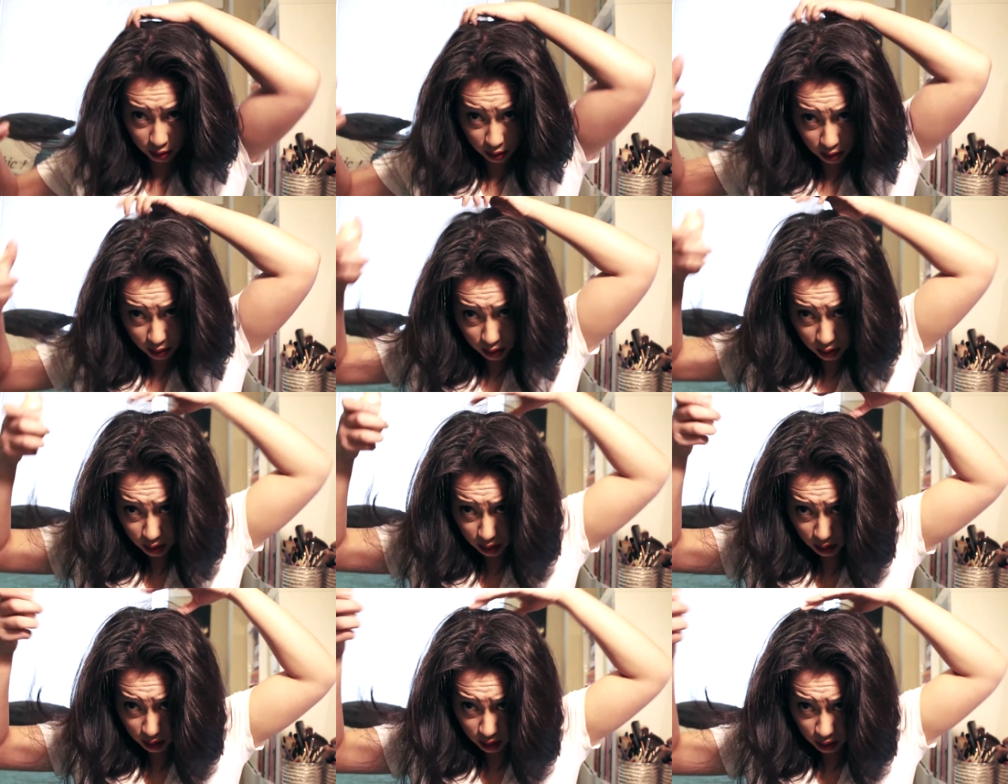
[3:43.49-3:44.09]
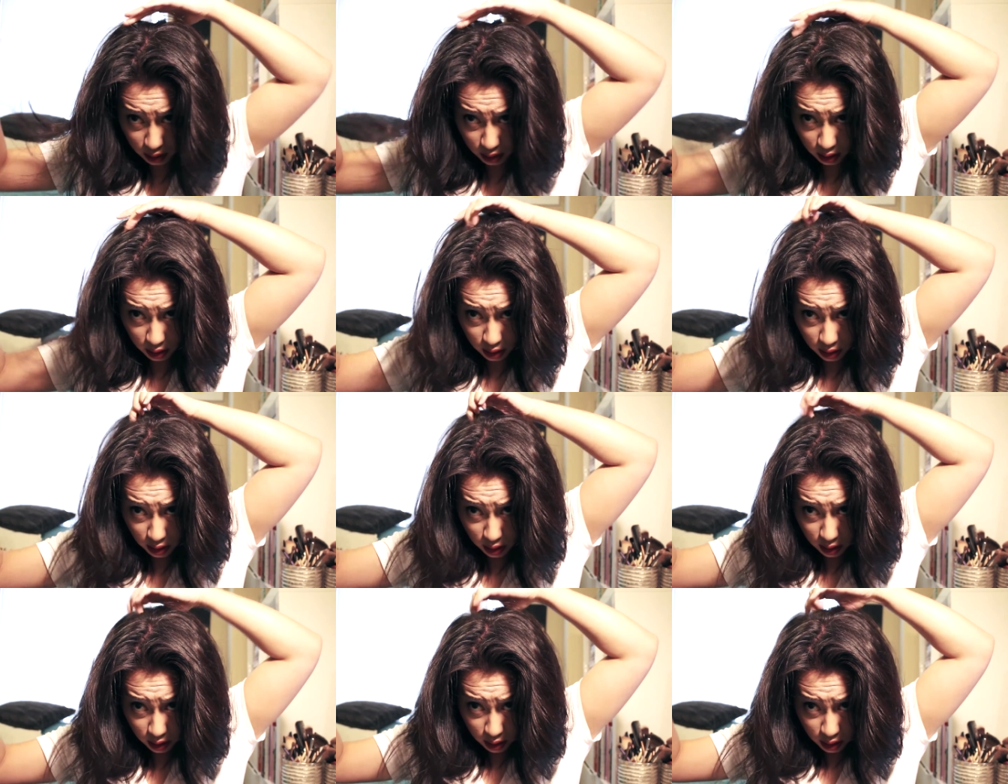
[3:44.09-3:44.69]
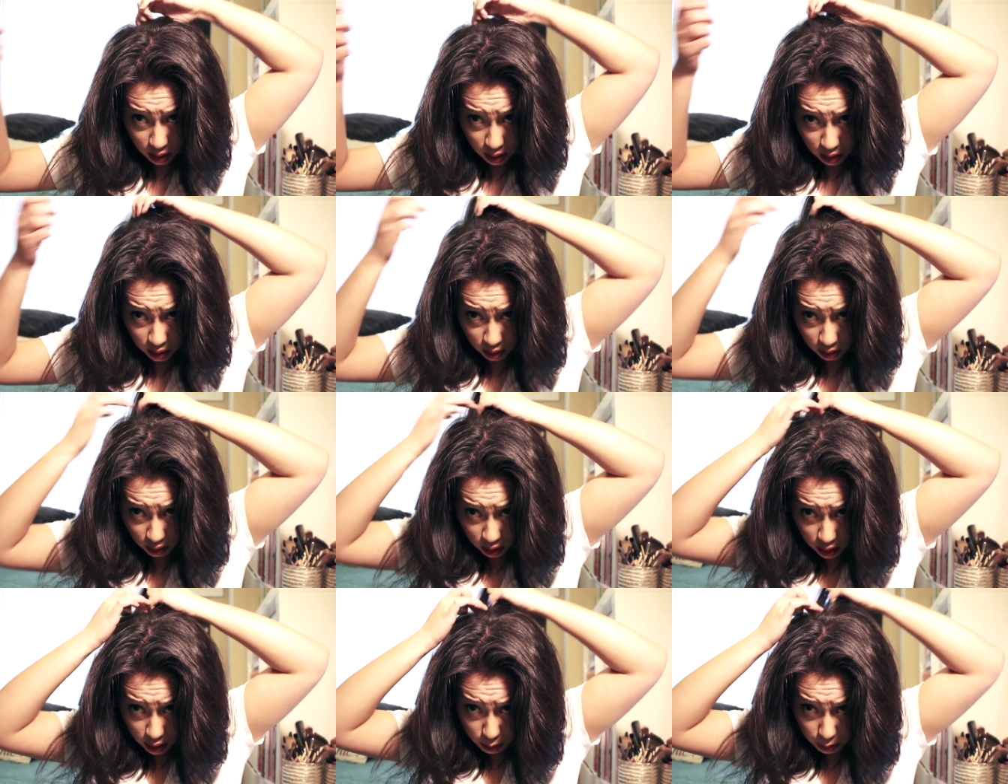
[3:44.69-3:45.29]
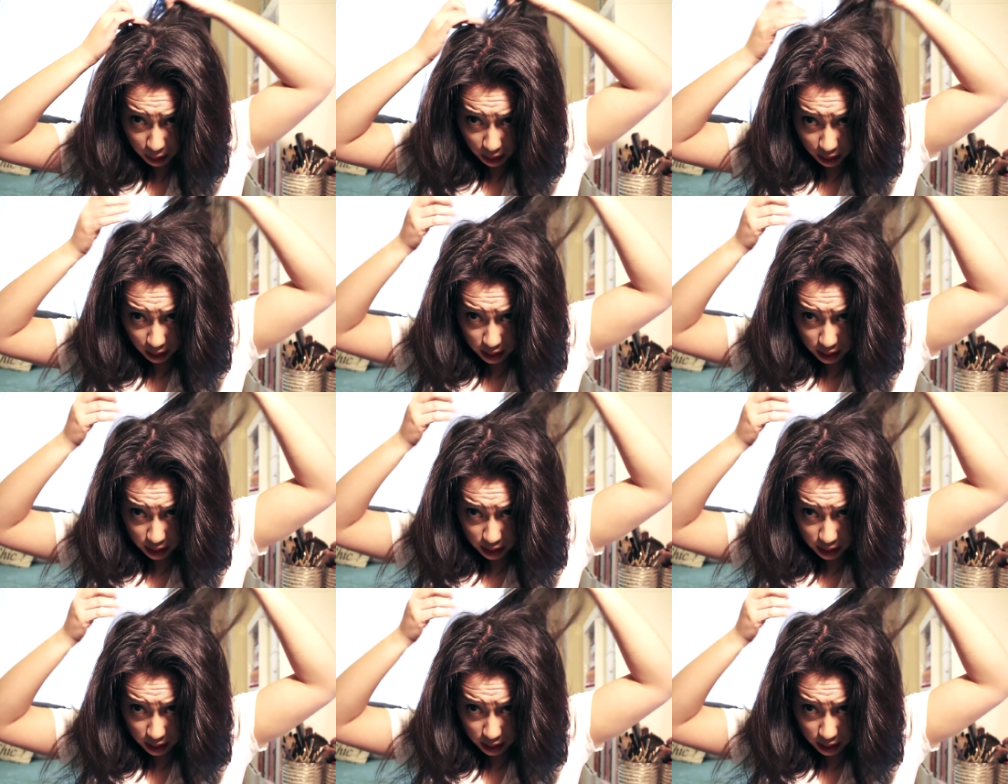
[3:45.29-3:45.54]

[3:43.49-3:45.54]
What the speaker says: So I just pick